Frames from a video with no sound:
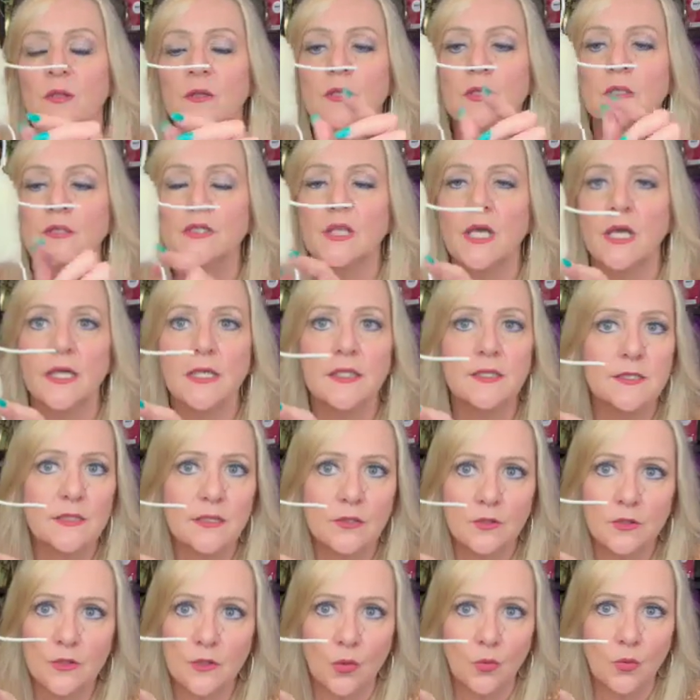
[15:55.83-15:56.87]
The legs
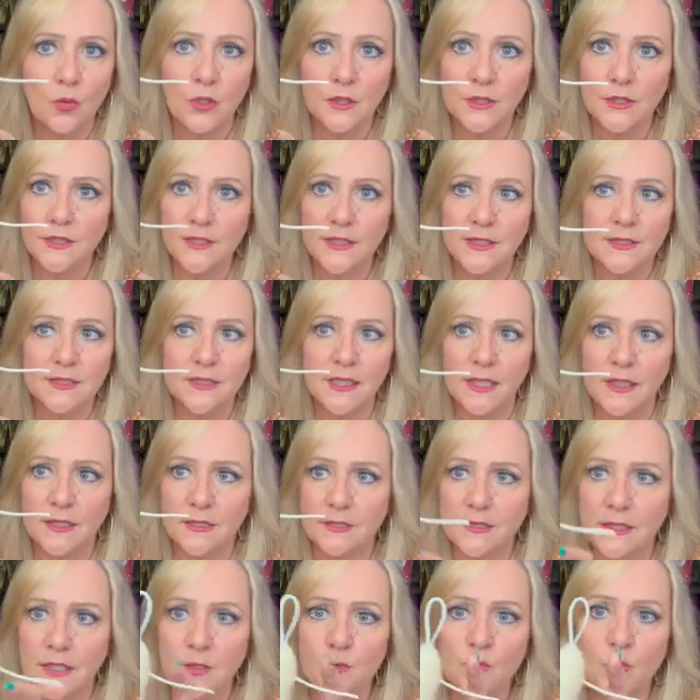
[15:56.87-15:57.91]
go on the exact
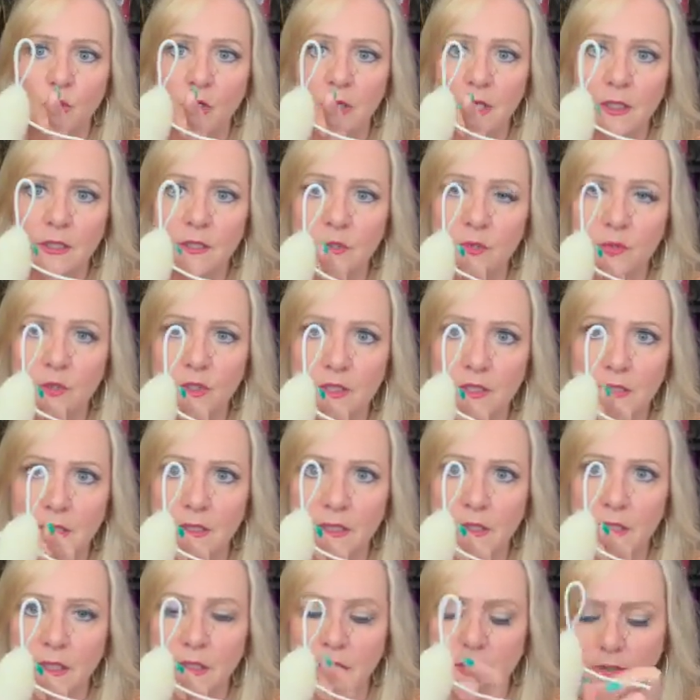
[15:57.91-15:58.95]
same way that we did
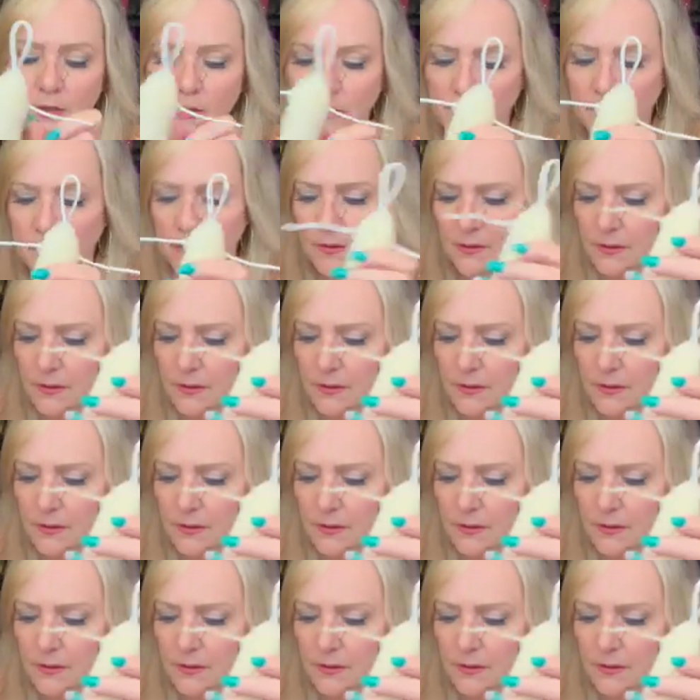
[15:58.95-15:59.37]
here.